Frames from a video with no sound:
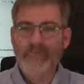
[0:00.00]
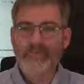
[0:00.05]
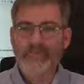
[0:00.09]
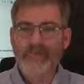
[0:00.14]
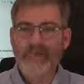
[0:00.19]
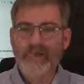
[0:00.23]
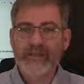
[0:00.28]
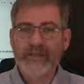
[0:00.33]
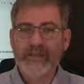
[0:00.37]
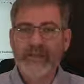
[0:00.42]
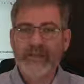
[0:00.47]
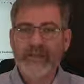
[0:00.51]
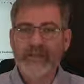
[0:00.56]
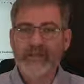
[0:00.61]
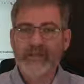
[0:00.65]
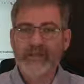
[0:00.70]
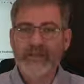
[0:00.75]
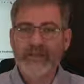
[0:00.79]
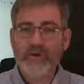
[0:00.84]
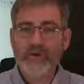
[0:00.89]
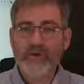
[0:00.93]
the
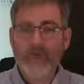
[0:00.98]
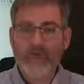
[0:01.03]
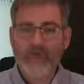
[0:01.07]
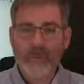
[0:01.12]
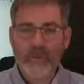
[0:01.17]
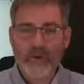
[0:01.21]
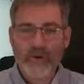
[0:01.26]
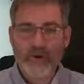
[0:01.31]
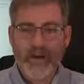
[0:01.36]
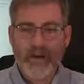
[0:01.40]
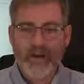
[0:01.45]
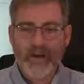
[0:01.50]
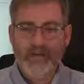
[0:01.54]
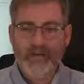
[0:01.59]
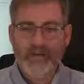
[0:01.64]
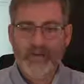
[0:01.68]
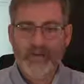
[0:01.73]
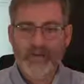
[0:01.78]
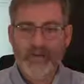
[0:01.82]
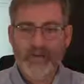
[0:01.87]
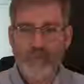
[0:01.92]
nuclear warheads
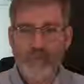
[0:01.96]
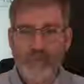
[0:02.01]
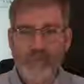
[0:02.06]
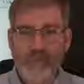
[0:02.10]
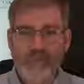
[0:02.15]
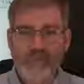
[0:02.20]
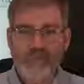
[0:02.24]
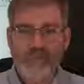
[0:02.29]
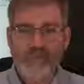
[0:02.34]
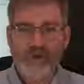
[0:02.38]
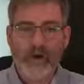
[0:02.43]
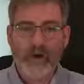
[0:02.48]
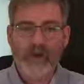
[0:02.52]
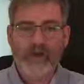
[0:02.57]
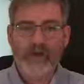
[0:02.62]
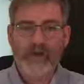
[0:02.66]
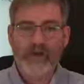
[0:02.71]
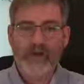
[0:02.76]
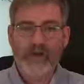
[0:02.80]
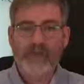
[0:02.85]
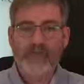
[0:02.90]
as well. In this
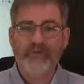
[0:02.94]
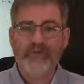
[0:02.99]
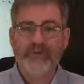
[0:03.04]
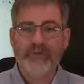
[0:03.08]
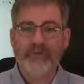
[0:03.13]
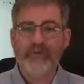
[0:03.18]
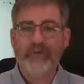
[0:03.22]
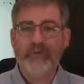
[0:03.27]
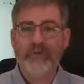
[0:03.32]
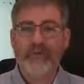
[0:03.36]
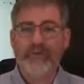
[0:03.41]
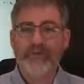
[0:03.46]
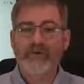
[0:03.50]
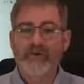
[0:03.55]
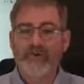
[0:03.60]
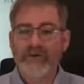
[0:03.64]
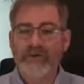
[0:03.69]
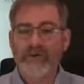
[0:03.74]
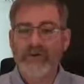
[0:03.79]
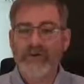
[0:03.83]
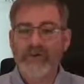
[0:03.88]
article here, the North Korean
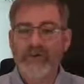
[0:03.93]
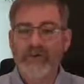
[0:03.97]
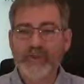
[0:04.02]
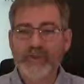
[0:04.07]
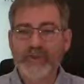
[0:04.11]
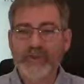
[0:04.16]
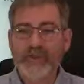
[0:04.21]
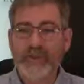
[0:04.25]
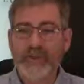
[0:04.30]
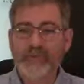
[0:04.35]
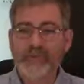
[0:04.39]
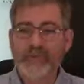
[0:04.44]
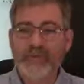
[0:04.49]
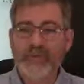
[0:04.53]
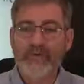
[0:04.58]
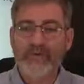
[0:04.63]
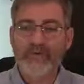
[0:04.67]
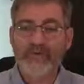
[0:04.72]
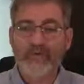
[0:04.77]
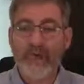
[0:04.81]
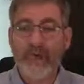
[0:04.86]
nuclear issue must be
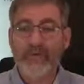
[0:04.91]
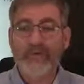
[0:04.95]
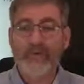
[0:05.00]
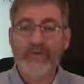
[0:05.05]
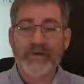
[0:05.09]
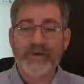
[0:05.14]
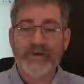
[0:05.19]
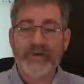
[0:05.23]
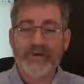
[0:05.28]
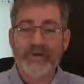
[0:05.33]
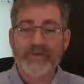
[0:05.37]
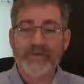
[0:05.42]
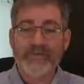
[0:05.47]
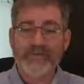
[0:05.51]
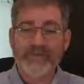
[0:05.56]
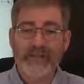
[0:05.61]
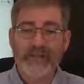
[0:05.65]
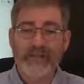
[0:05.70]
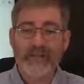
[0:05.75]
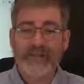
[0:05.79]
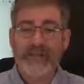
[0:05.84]
resolved
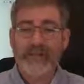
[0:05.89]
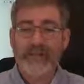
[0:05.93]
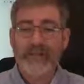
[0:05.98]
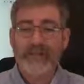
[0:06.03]
creatively.